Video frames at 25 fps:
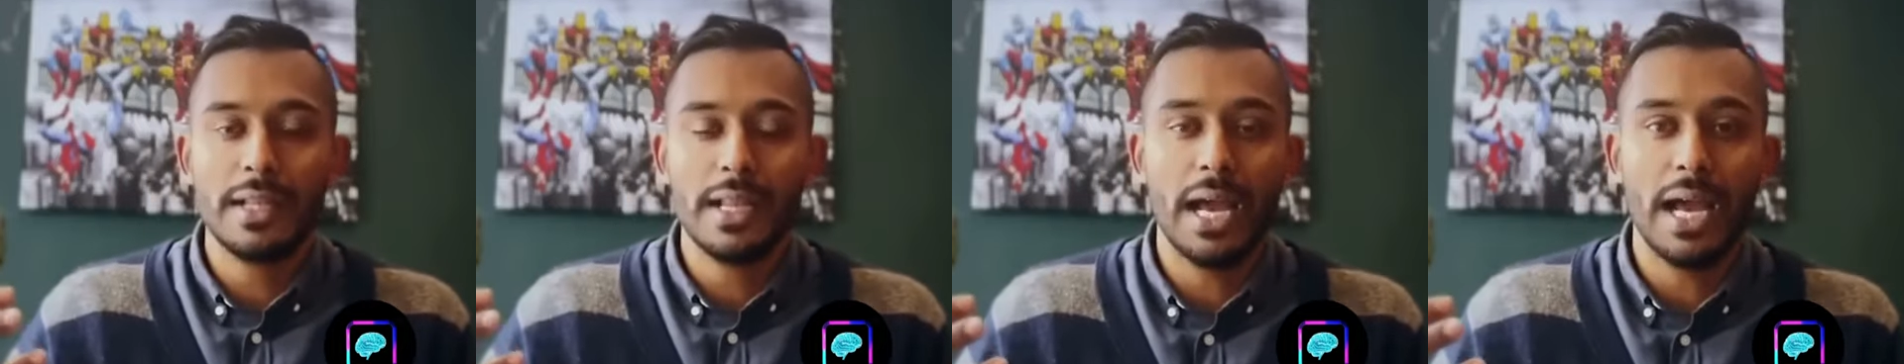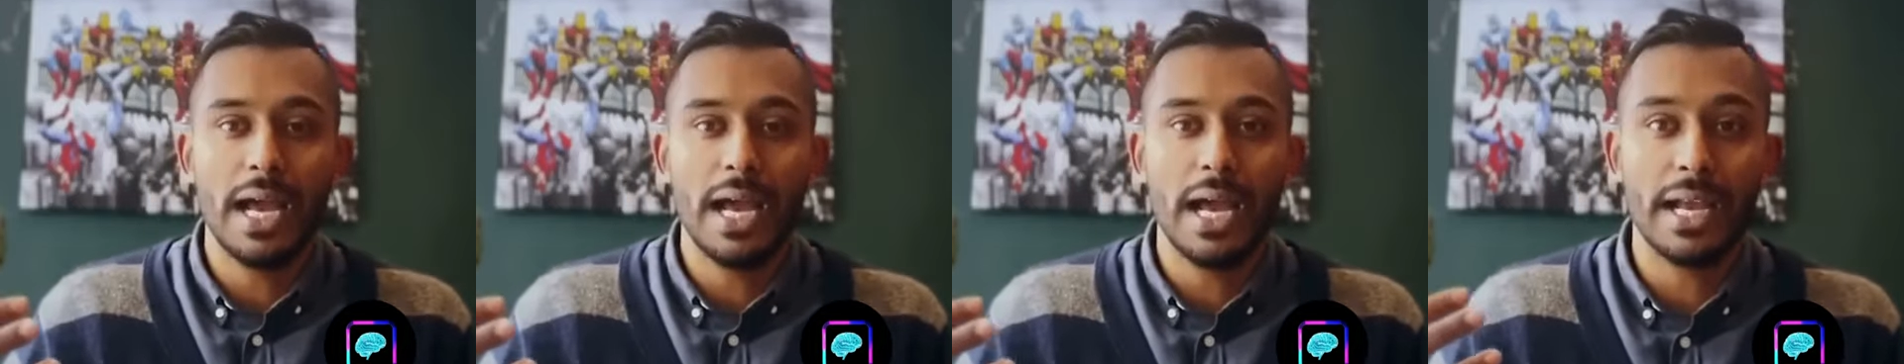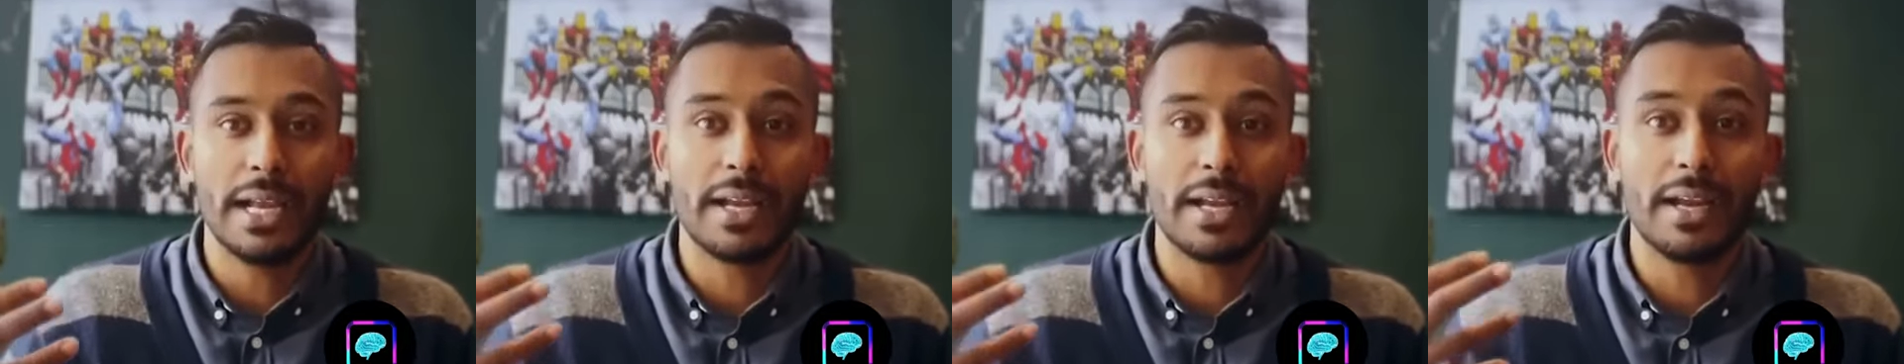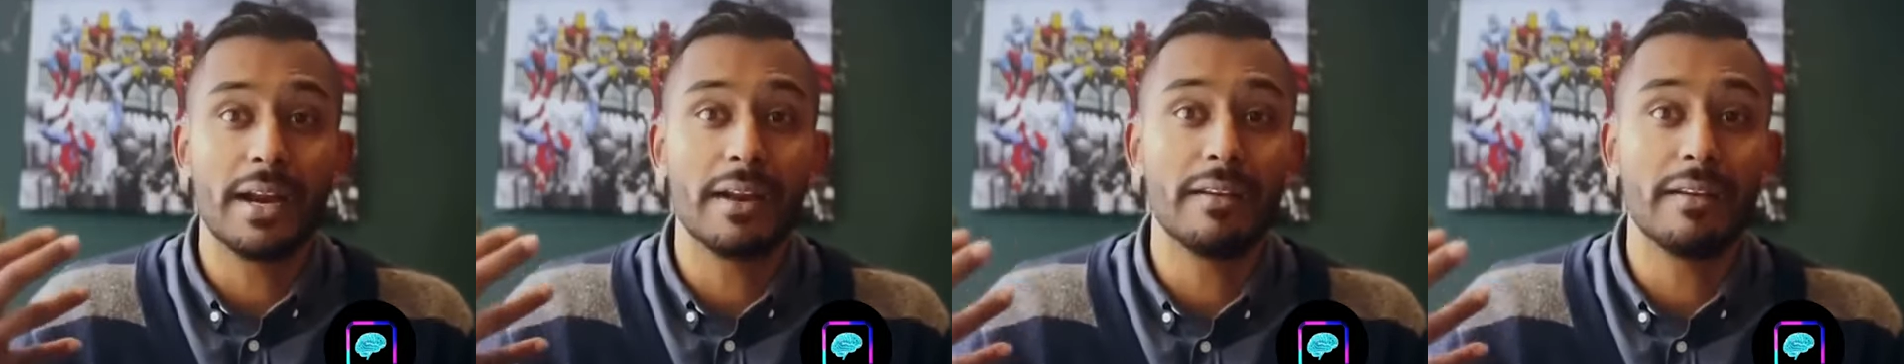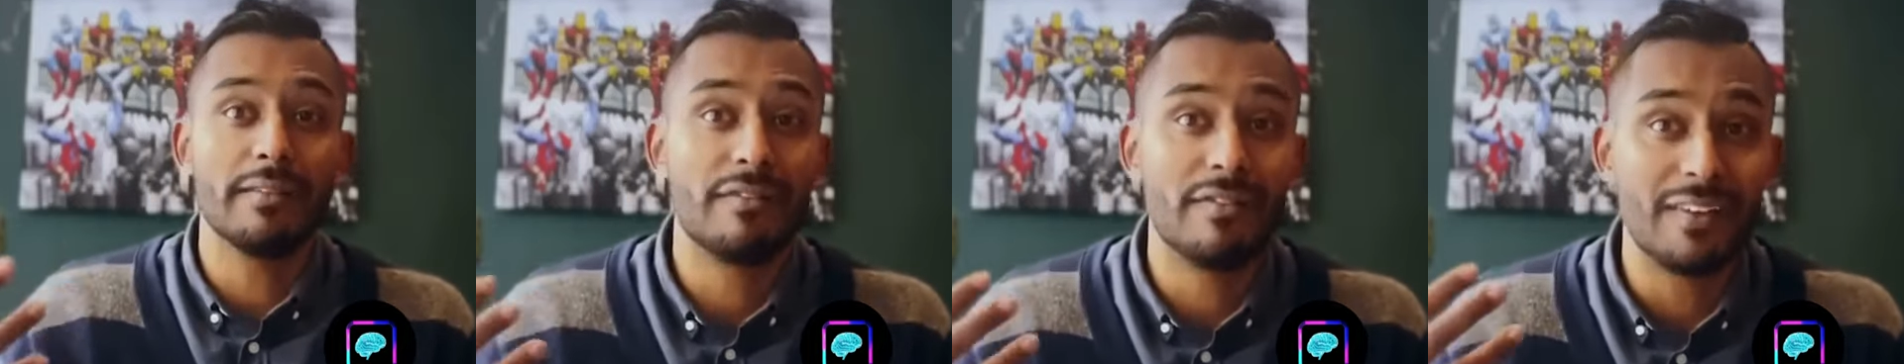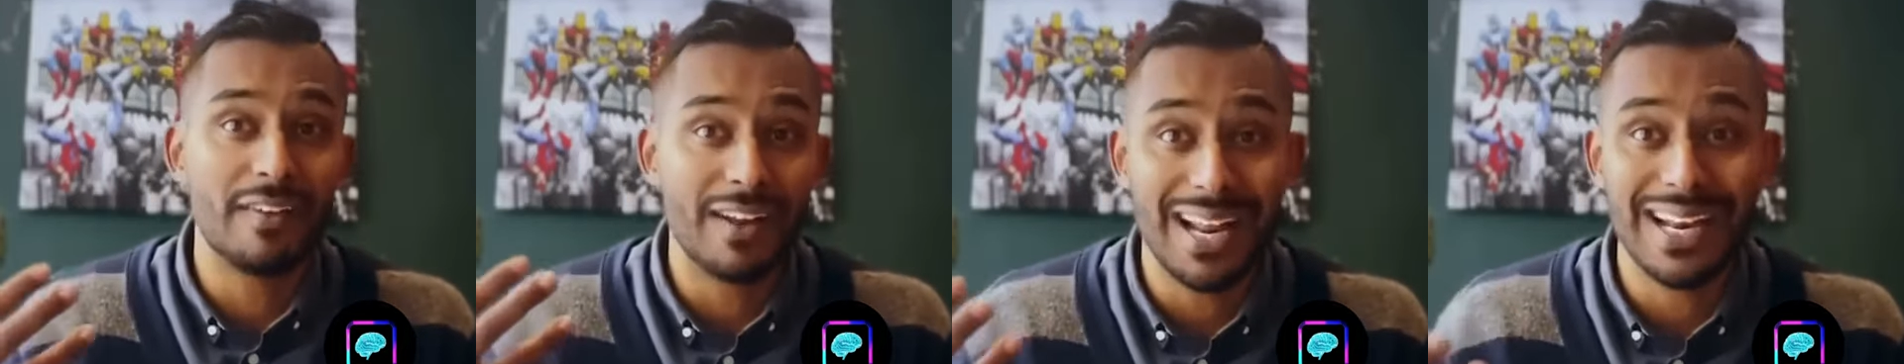kind
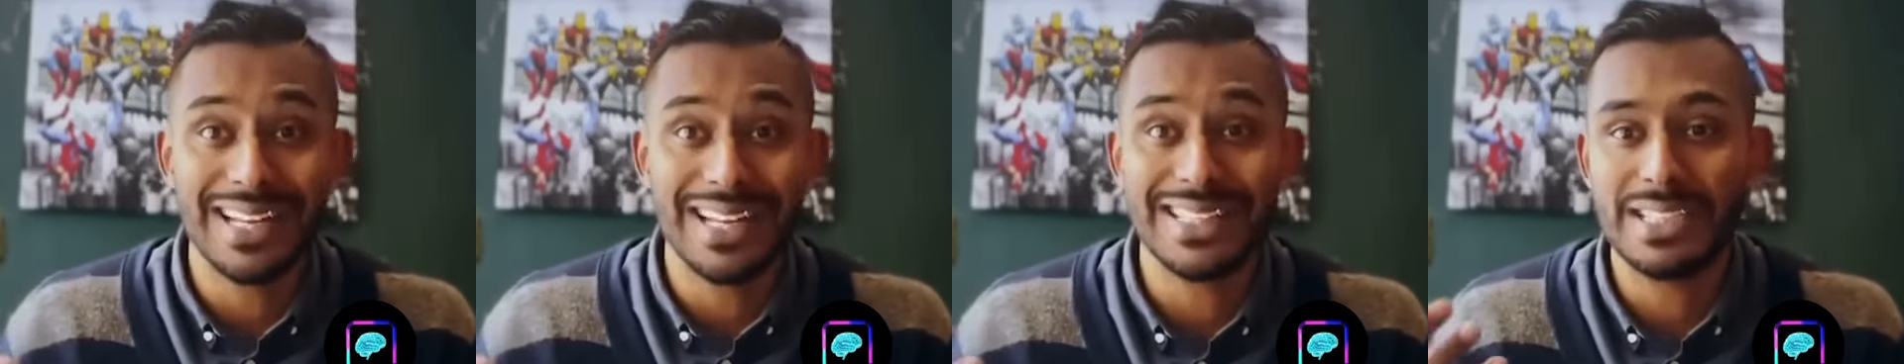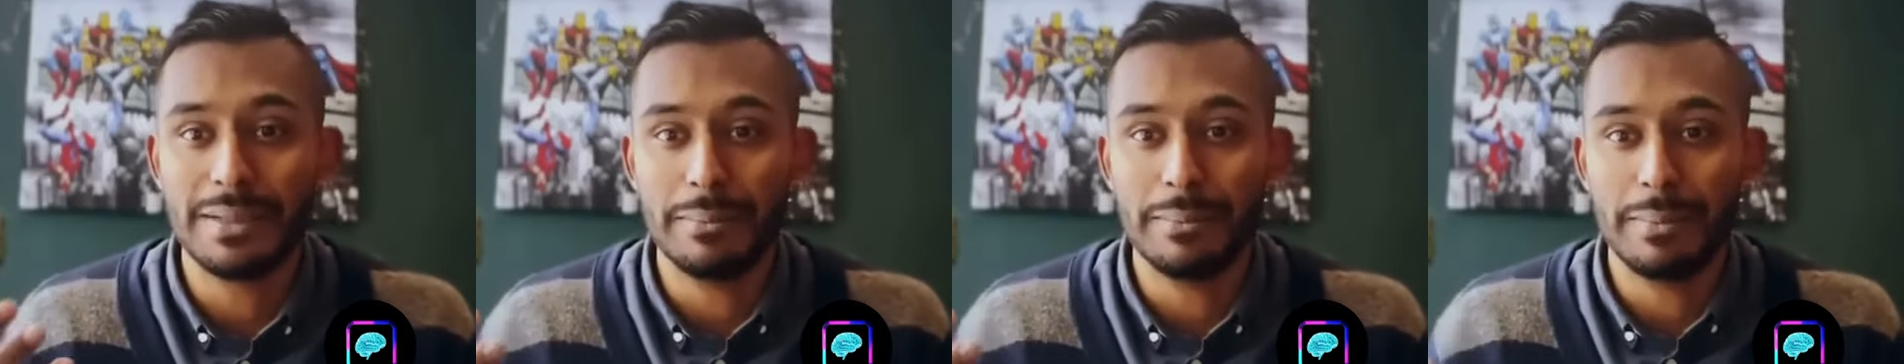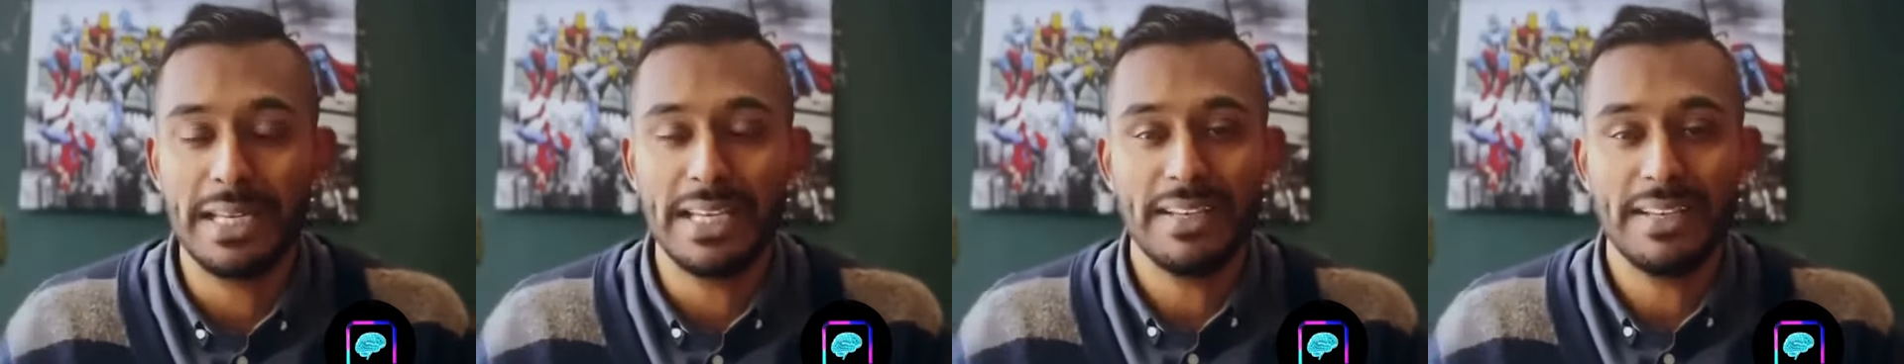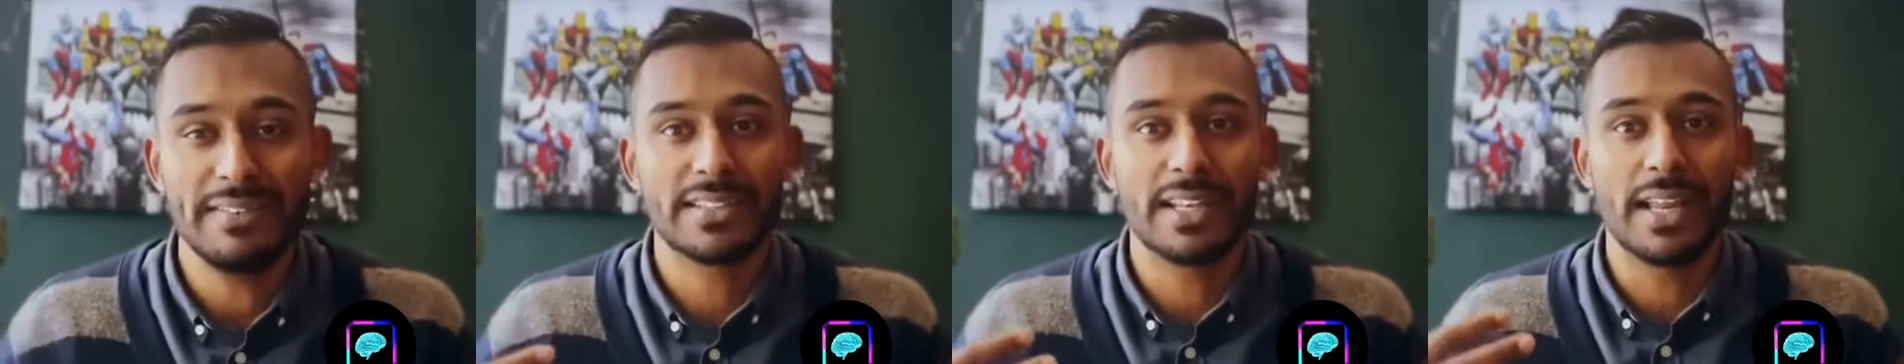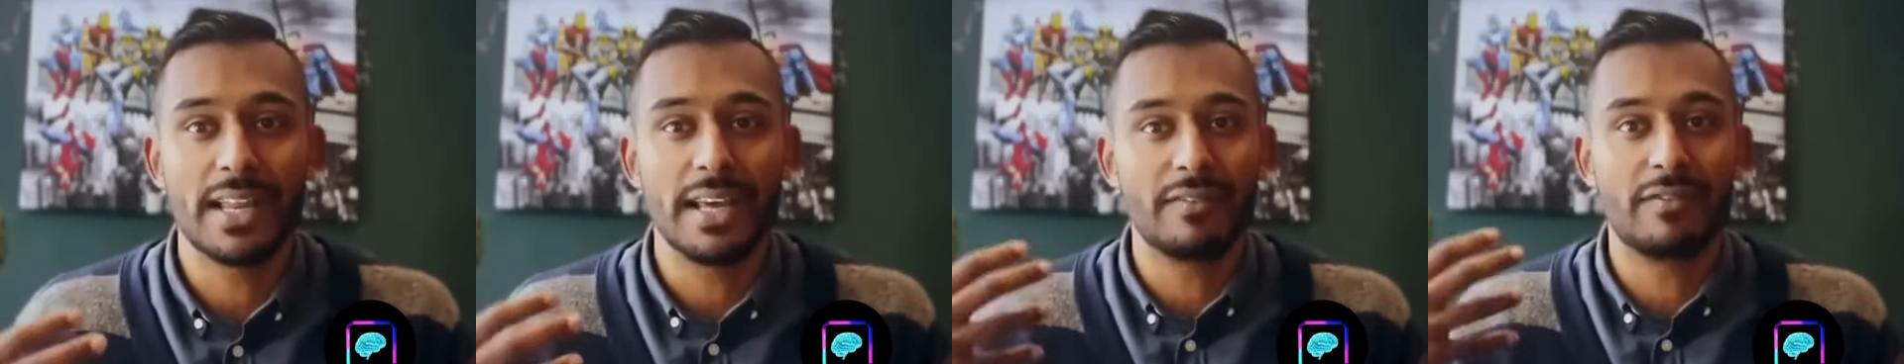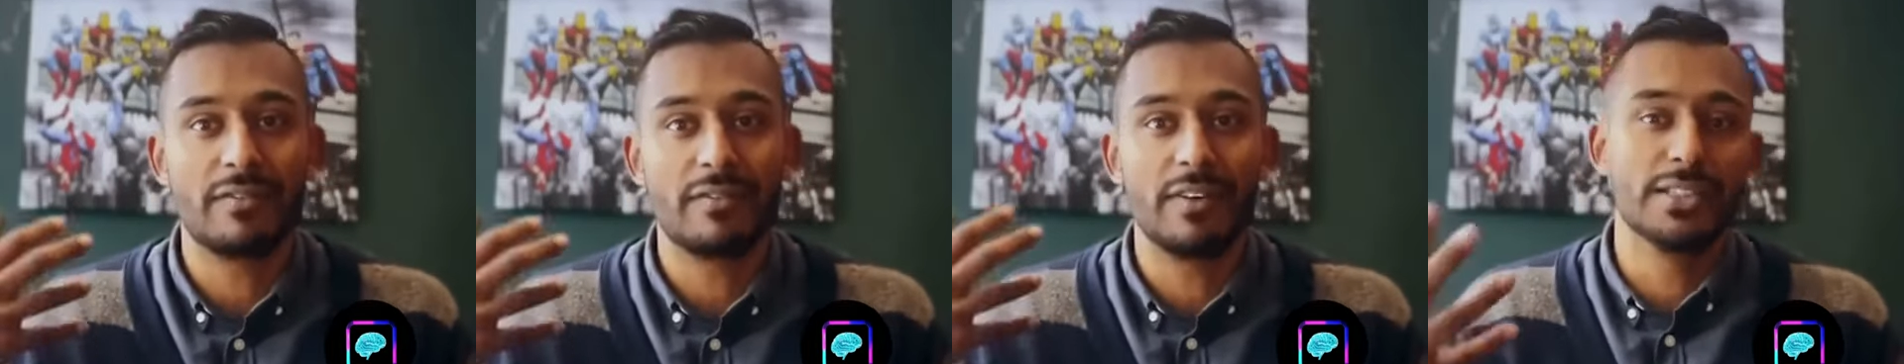of finality
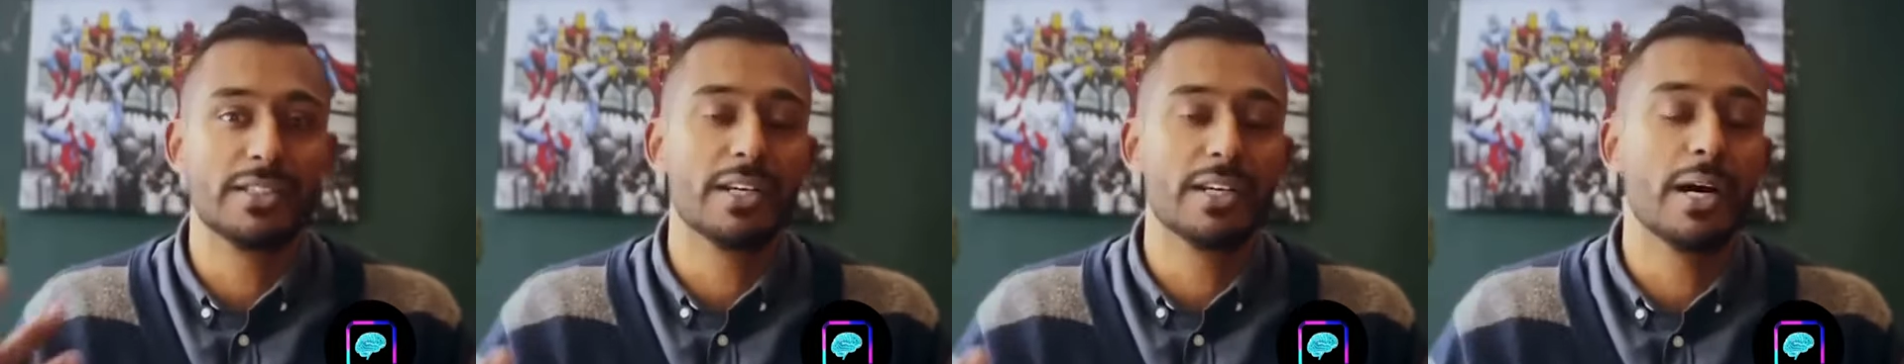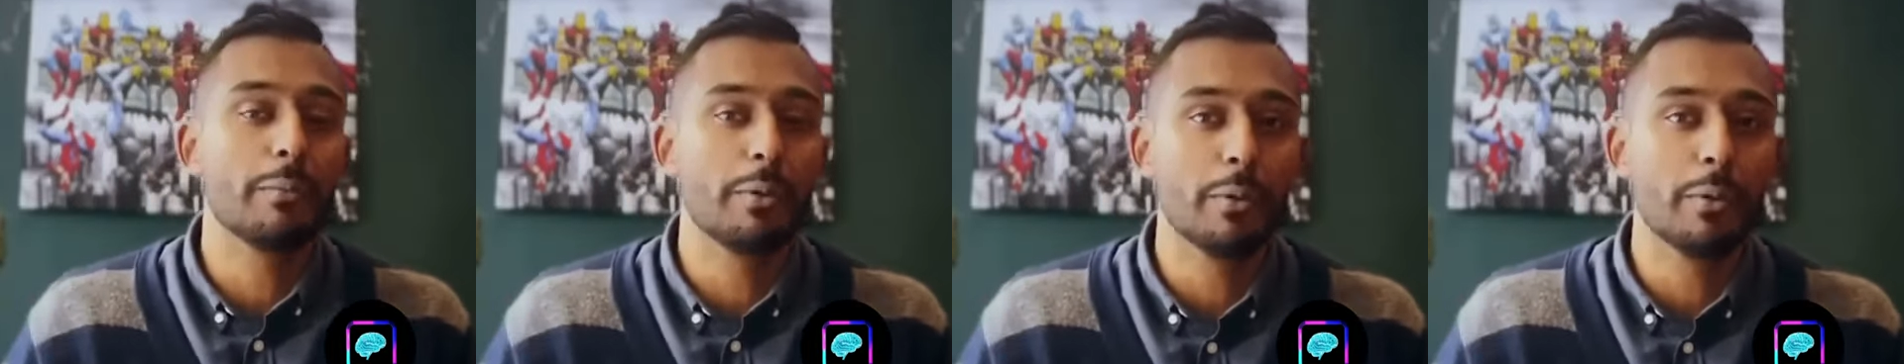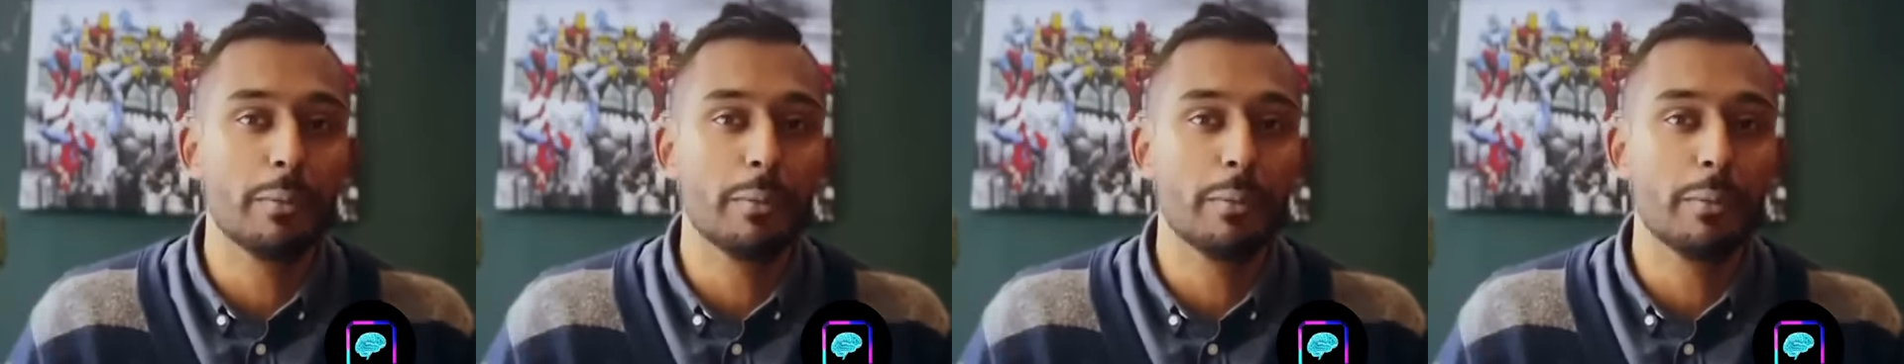beliefs, like, for example,